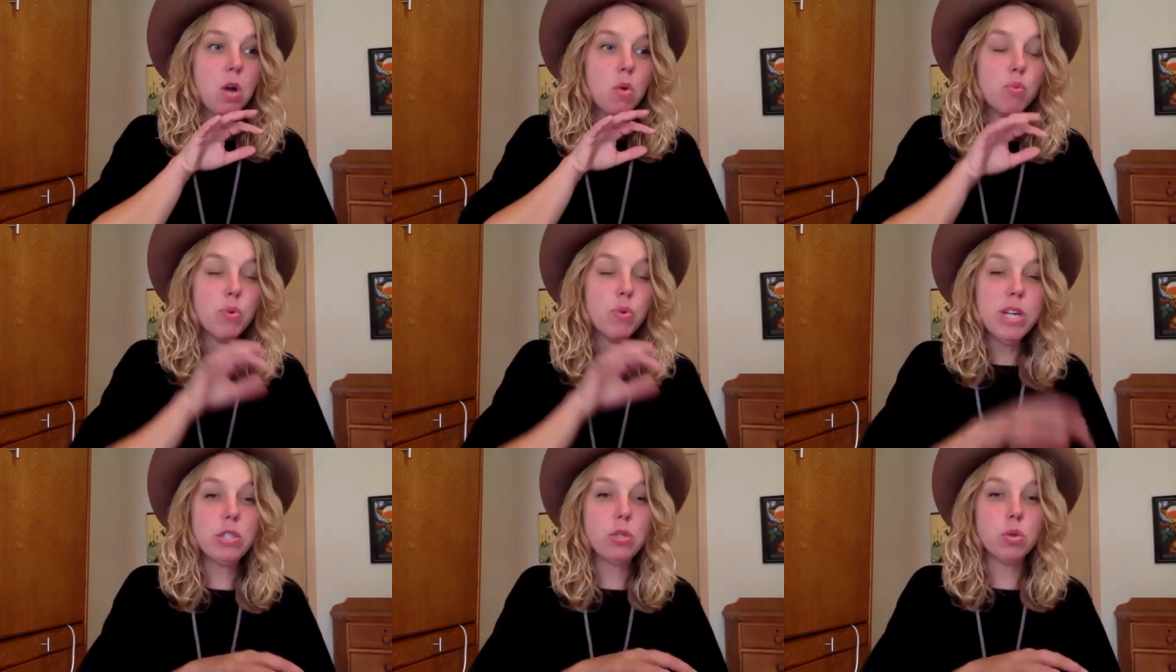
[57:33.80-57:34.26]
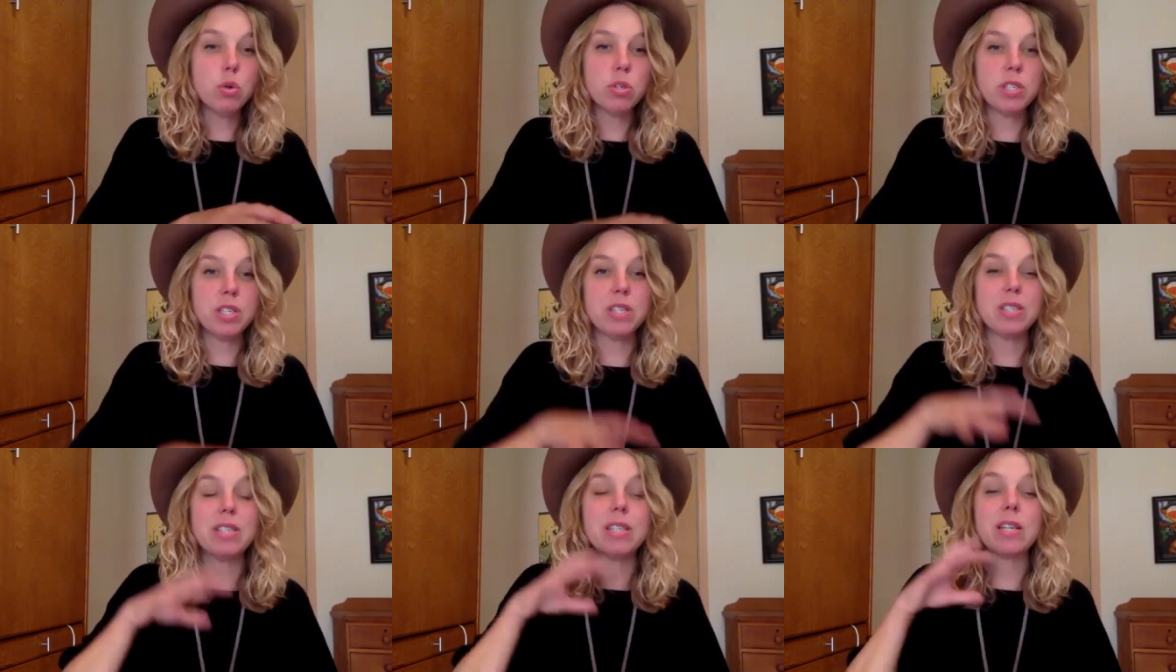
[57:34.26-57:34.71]

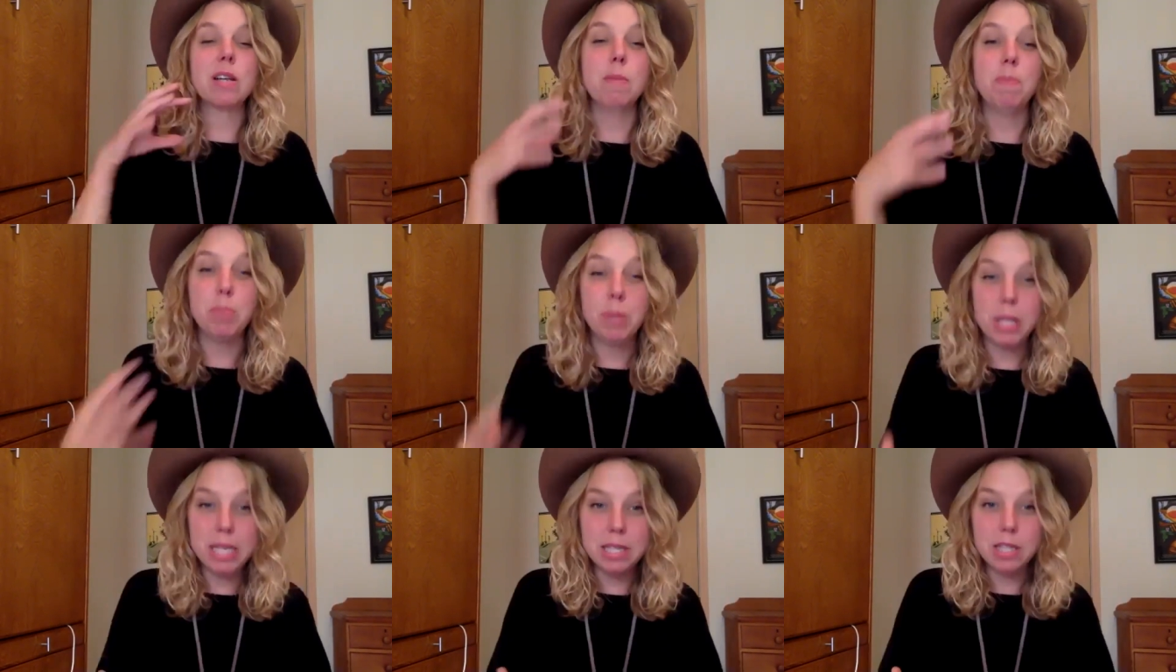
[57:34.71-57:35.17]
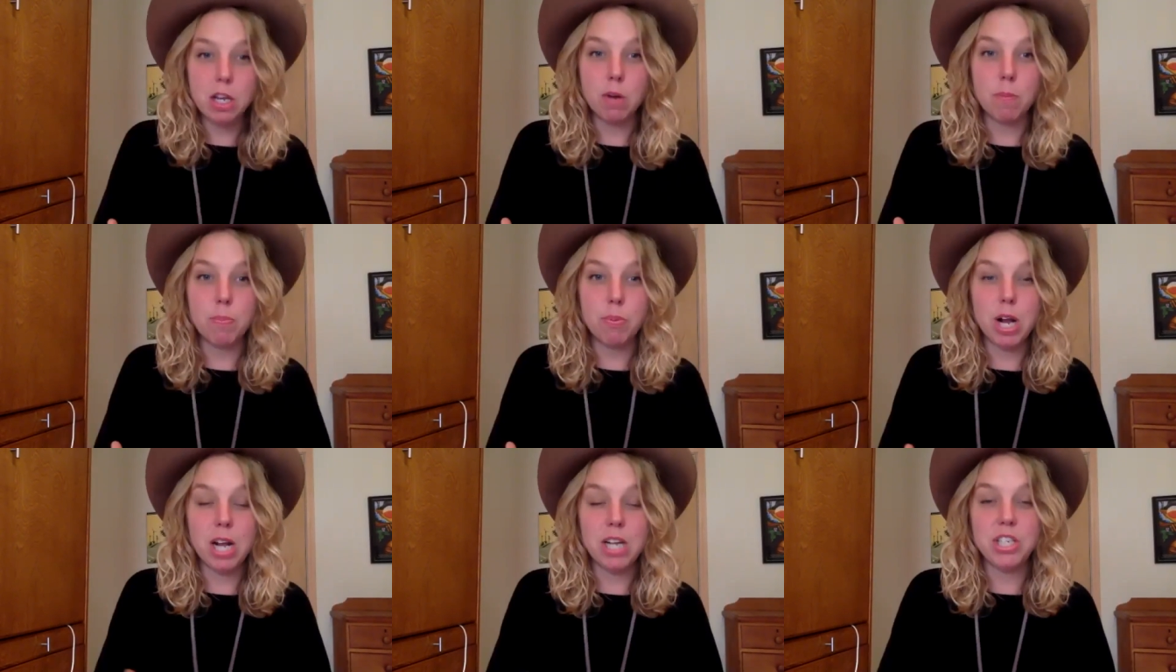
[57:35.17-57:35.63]
resources to complete their
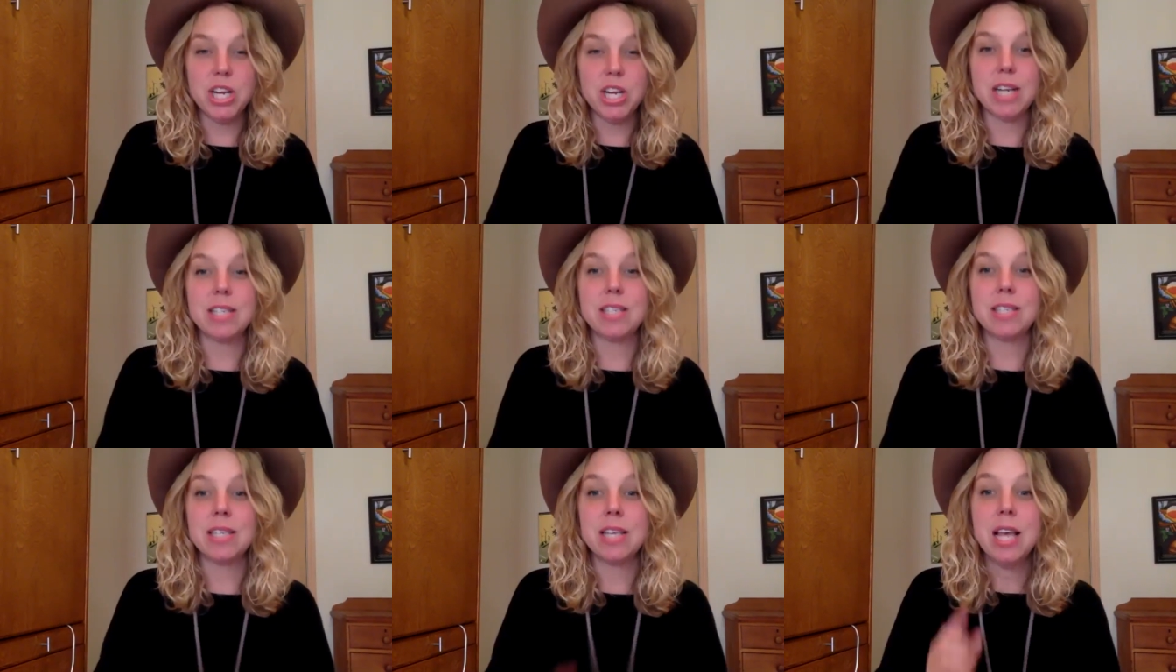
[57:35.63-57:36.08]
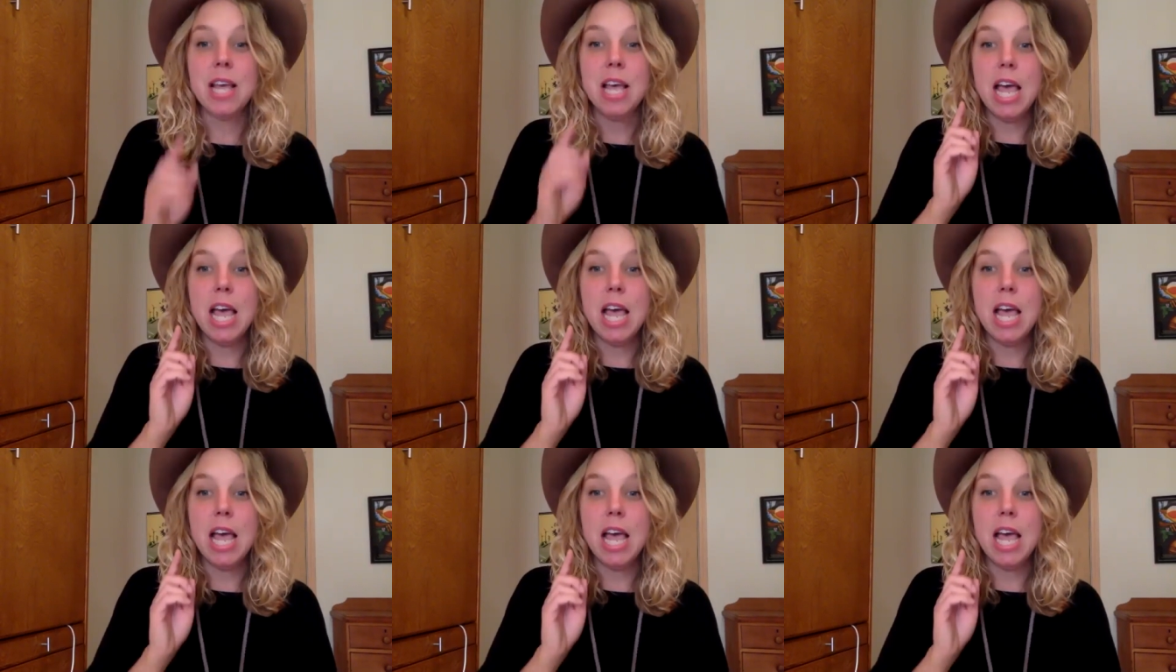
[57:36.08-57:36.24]
projects.